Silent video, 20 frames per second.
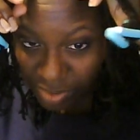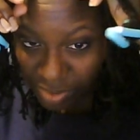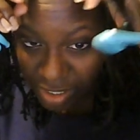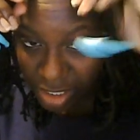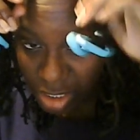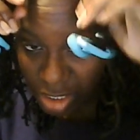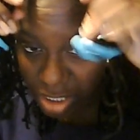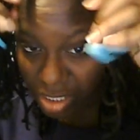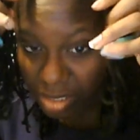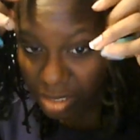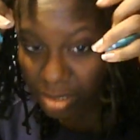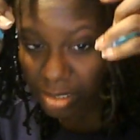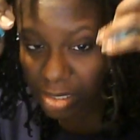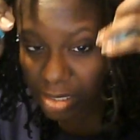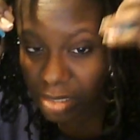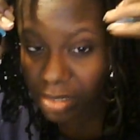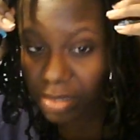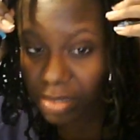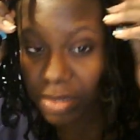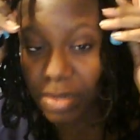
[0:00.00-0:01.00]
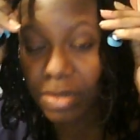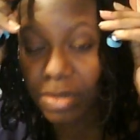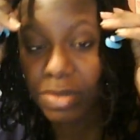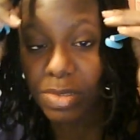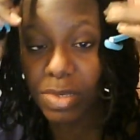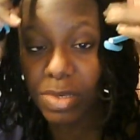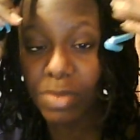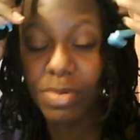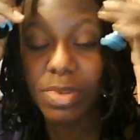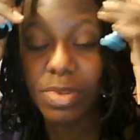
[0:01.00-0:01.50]
one I just did,
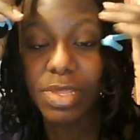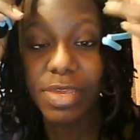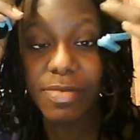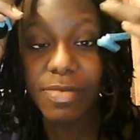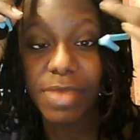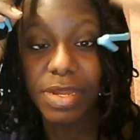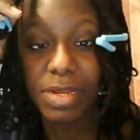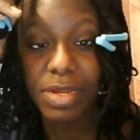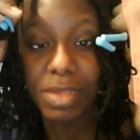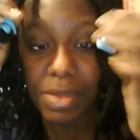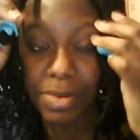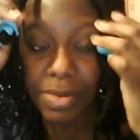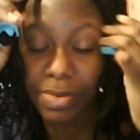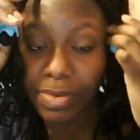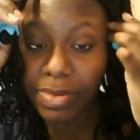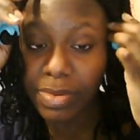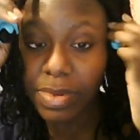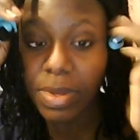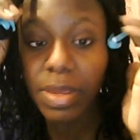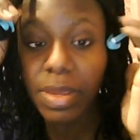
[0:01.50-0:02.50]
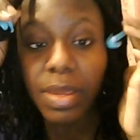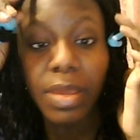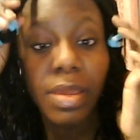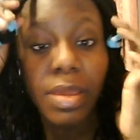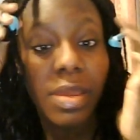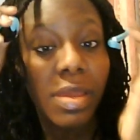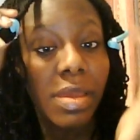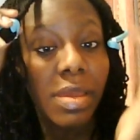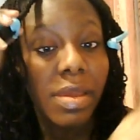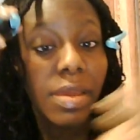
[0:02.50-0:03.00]
so we'll leave that alone.
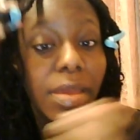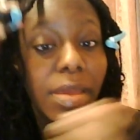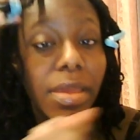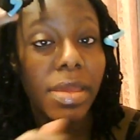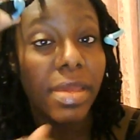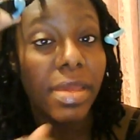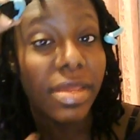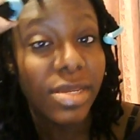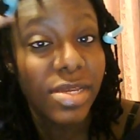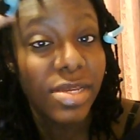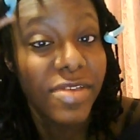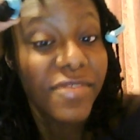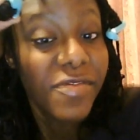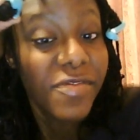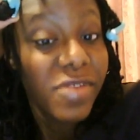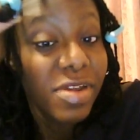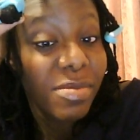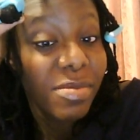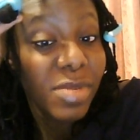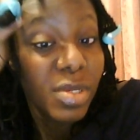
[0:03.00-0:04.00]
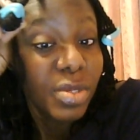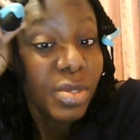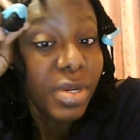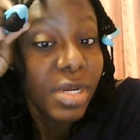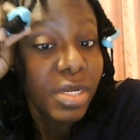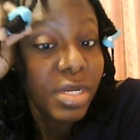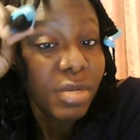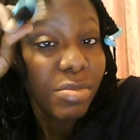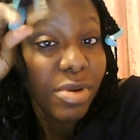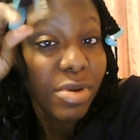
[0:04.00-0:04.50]
And just for
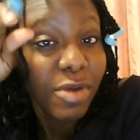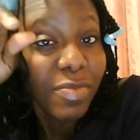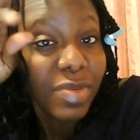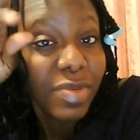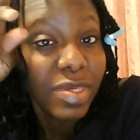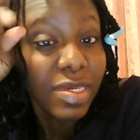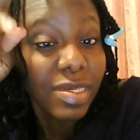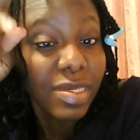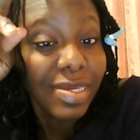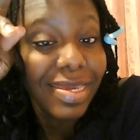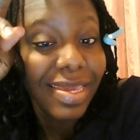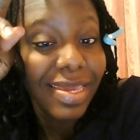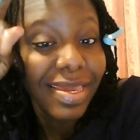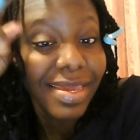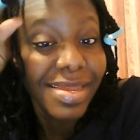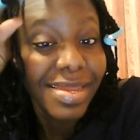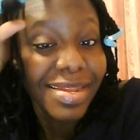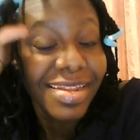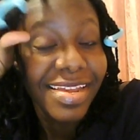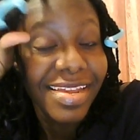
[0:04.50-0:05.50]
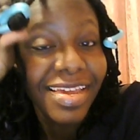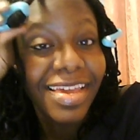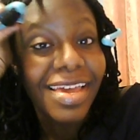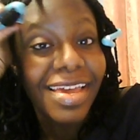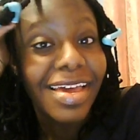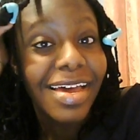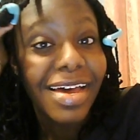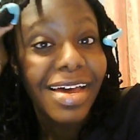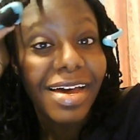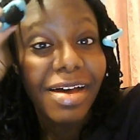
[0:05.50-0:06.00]
demonstration purposes, again,
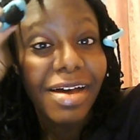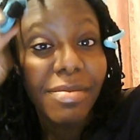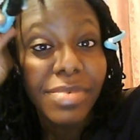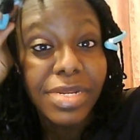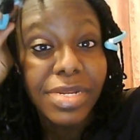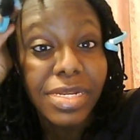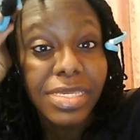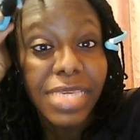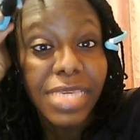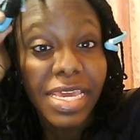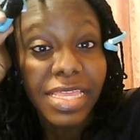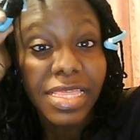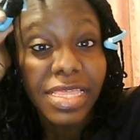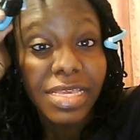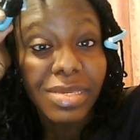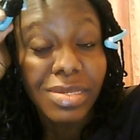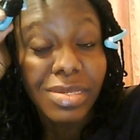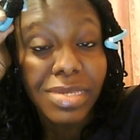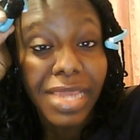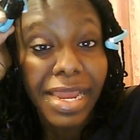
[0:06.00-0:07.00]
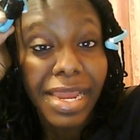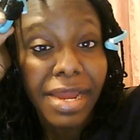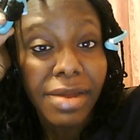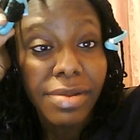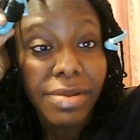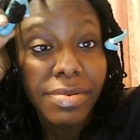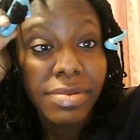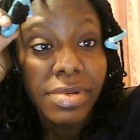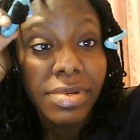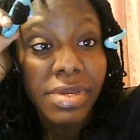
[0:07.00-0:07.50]
I'm going to take this
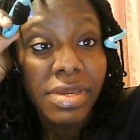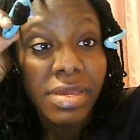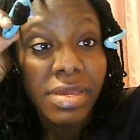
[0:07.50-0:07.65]
down.